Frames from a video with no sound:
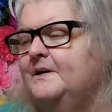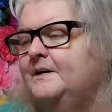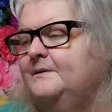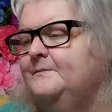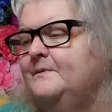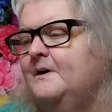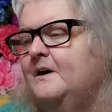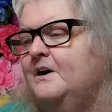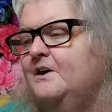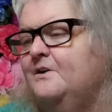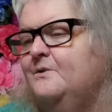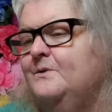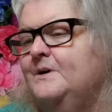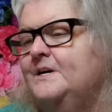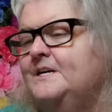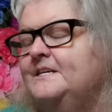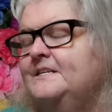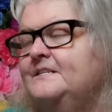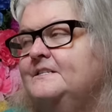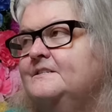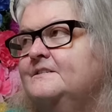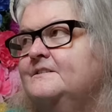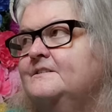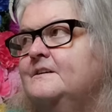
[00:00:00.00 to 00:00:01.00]
I'm
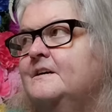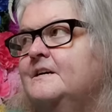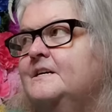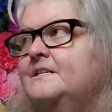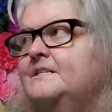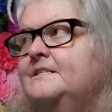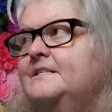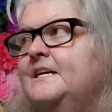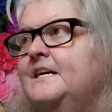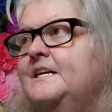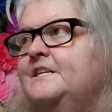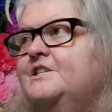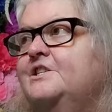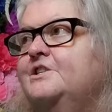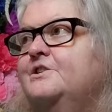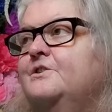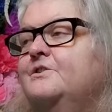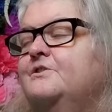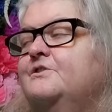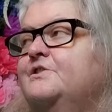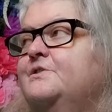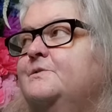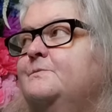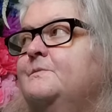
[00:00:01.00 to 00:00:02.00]
always like catching
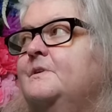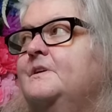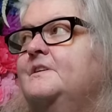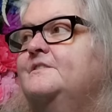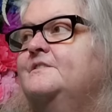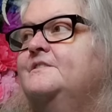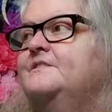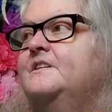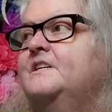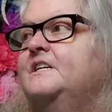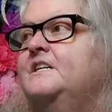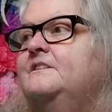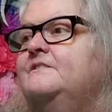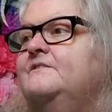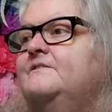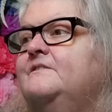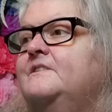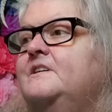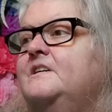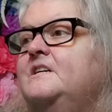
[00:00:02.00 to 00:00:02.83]
her with my stuff.